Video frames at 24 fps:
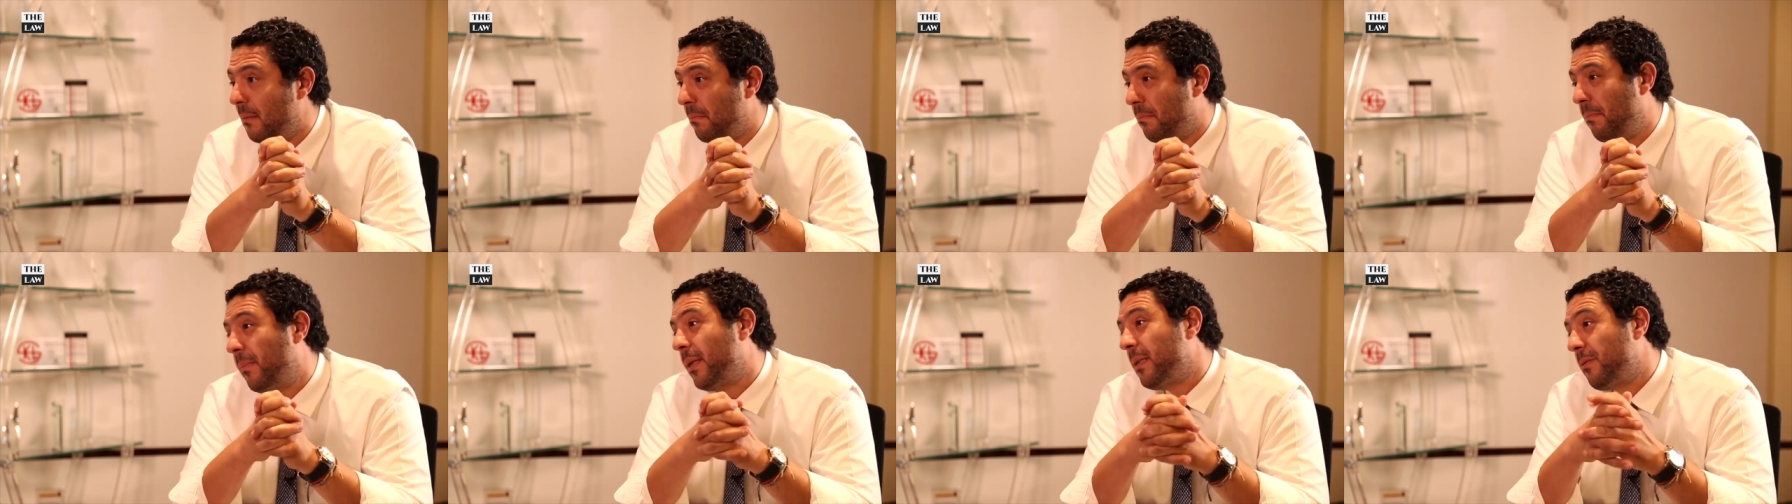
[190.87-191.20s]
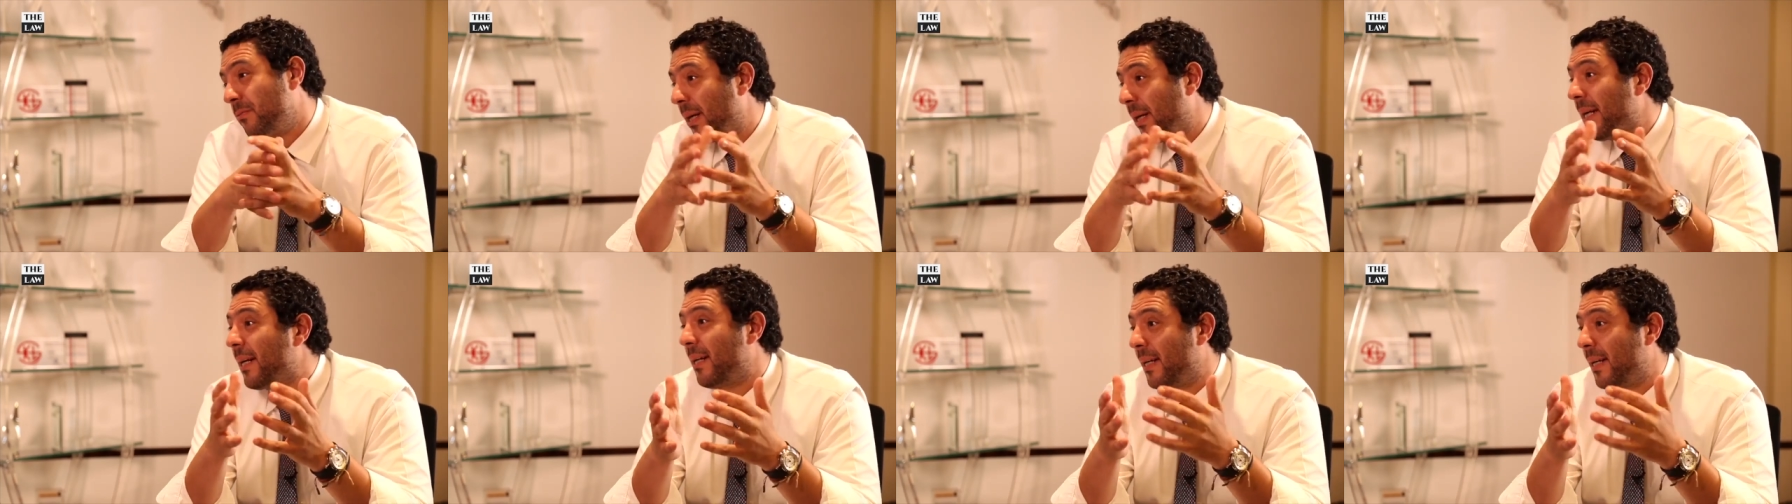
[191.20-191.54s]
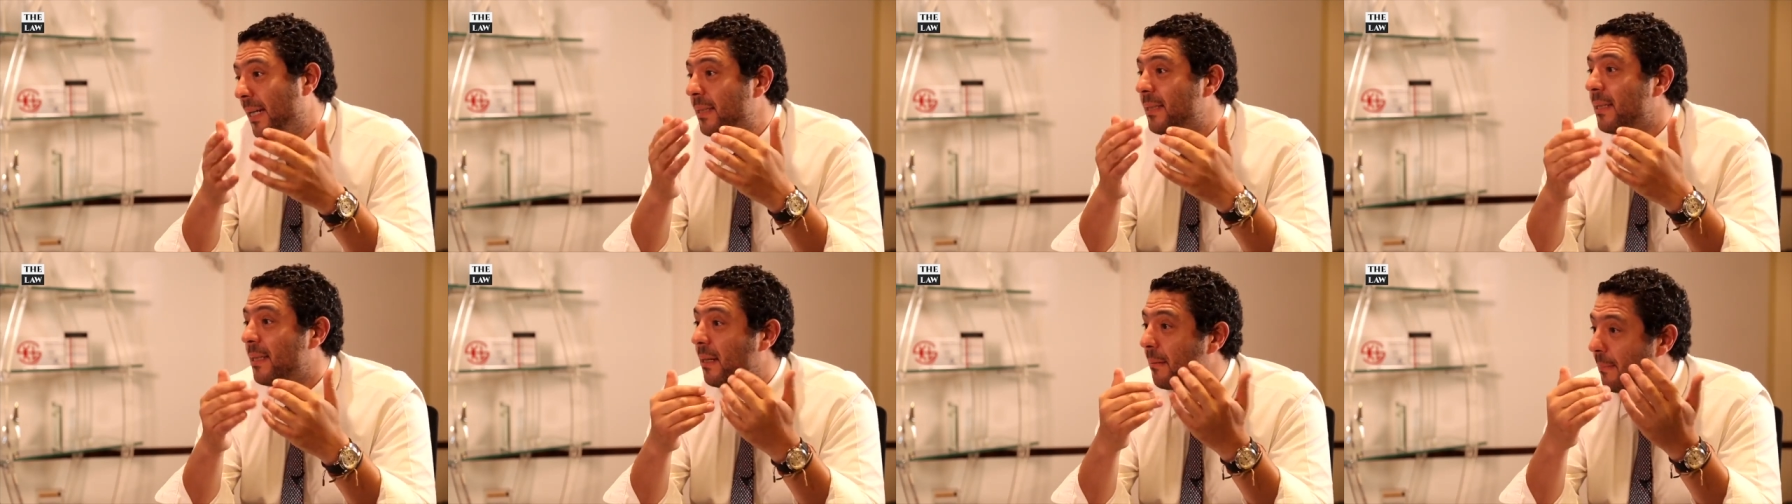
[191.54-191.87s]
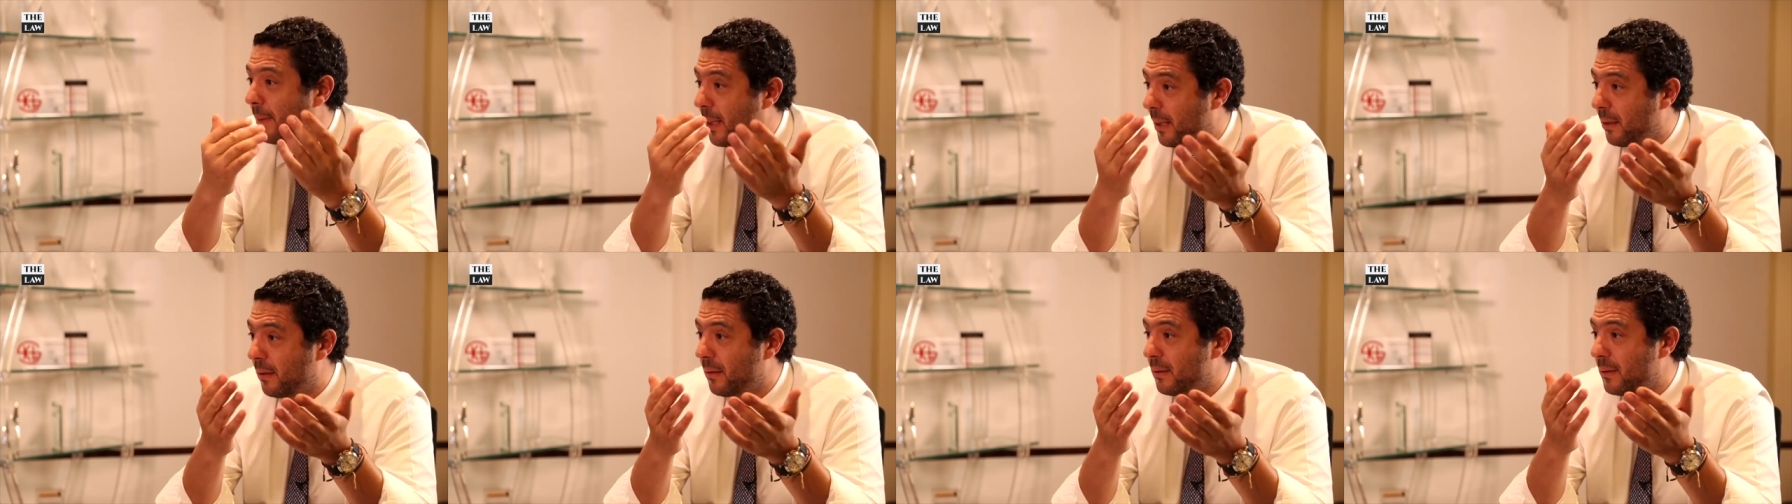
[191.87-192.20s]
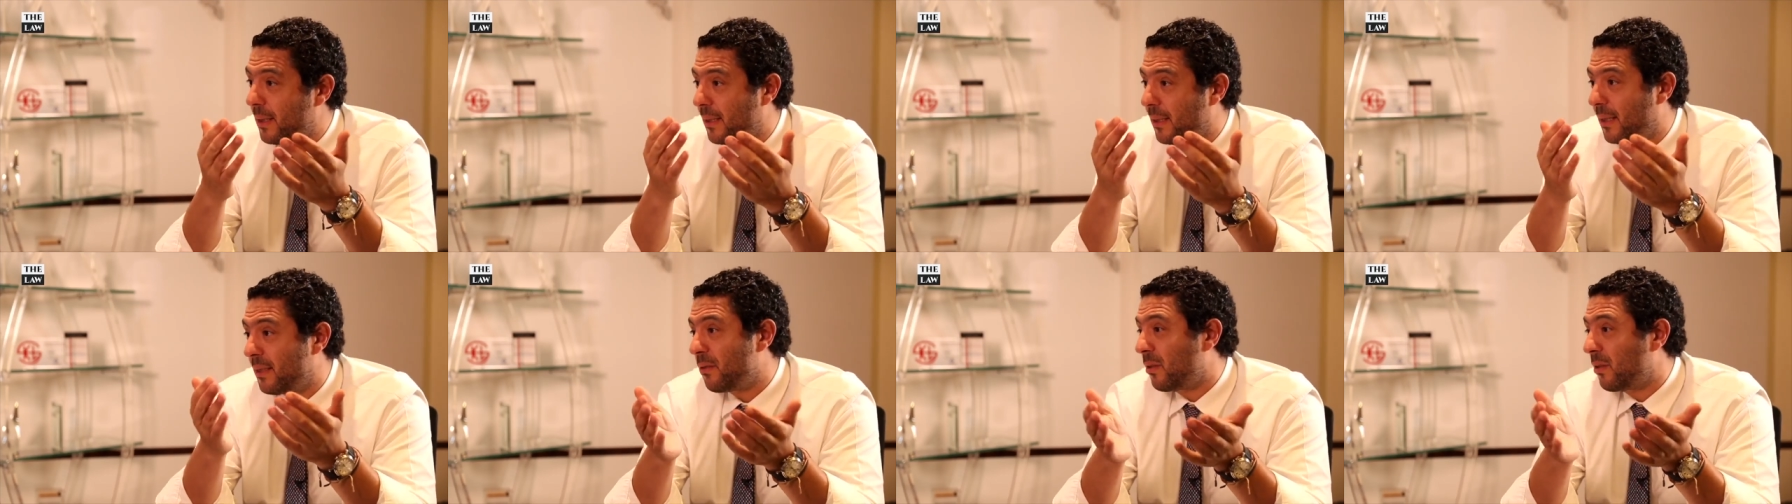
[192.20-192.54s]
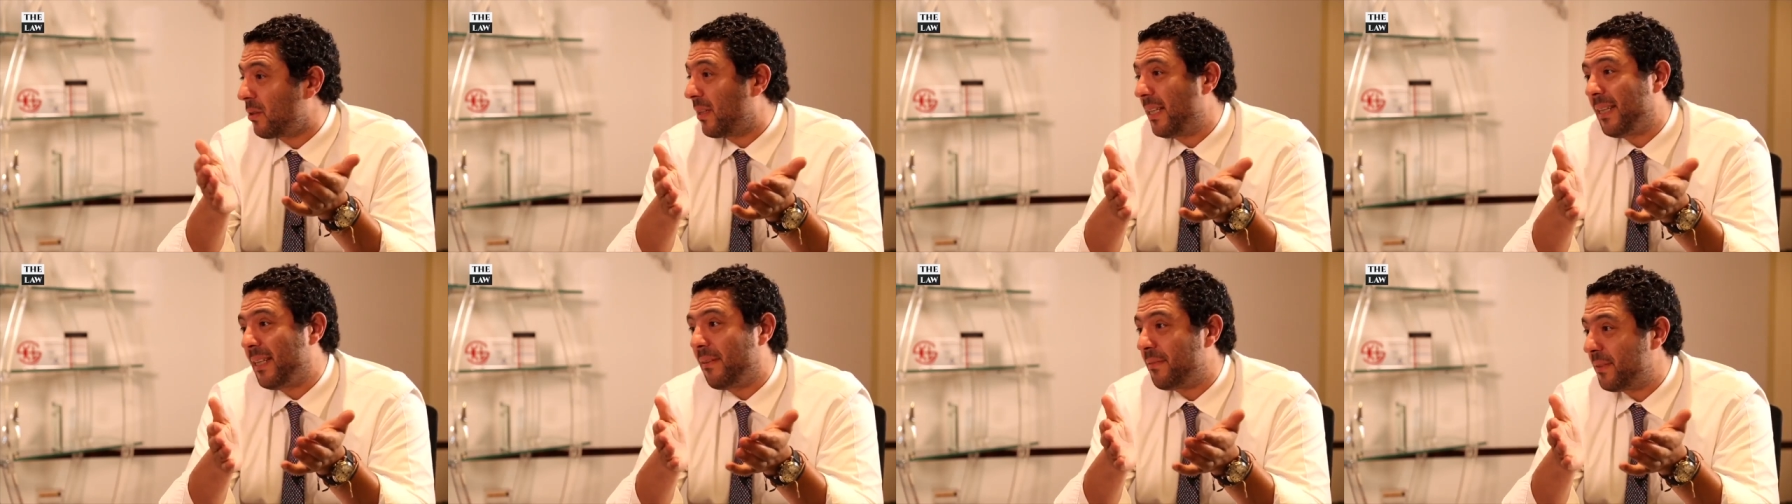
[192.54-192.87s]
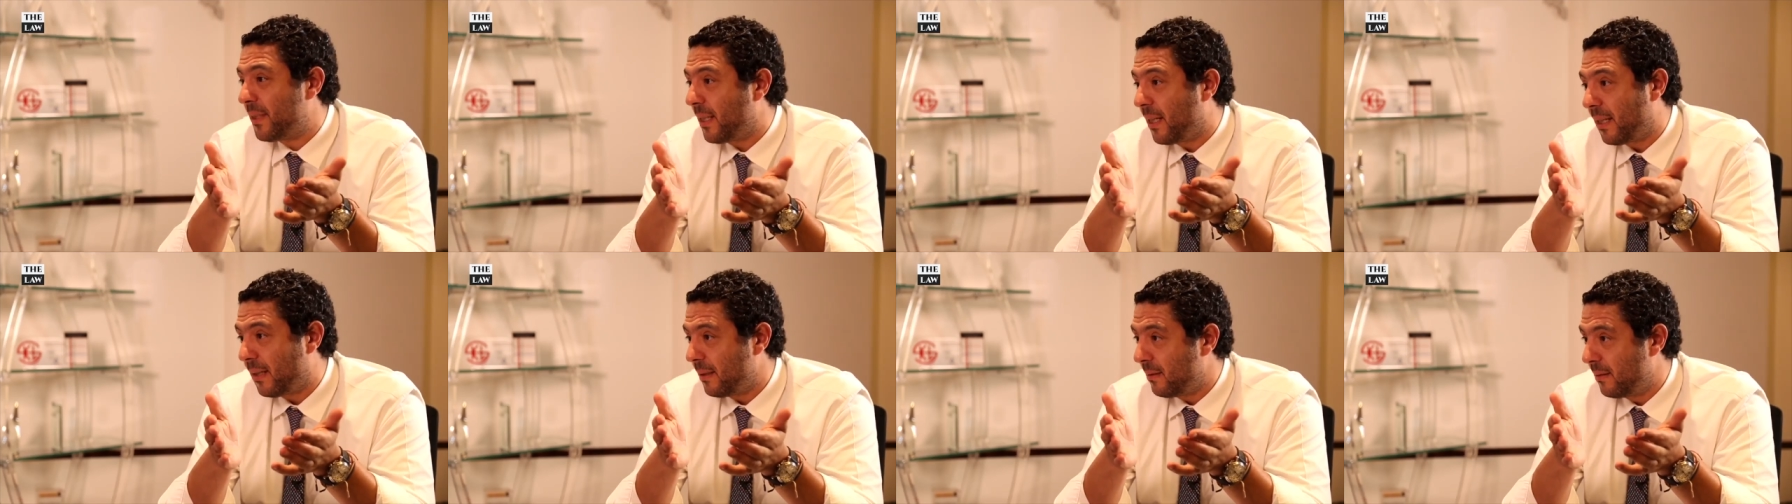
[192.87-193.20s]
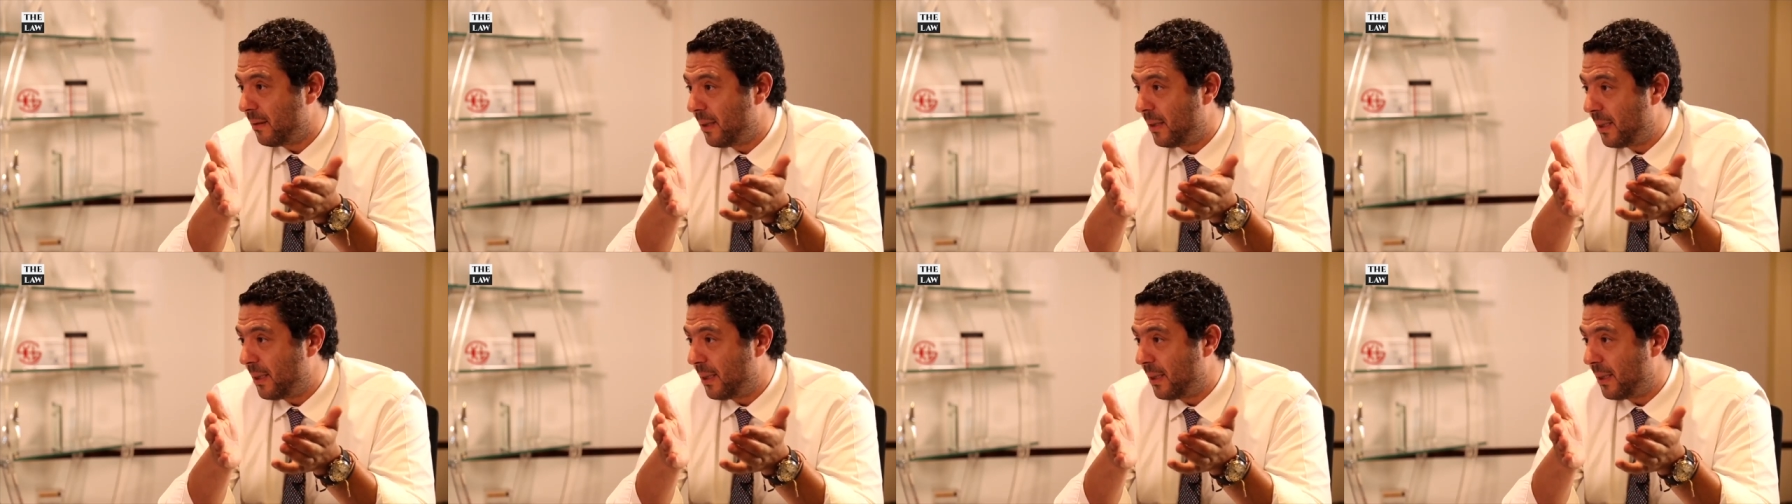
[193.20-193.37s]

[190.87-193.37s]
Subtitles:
but regulate in a manner that does not kill FDI.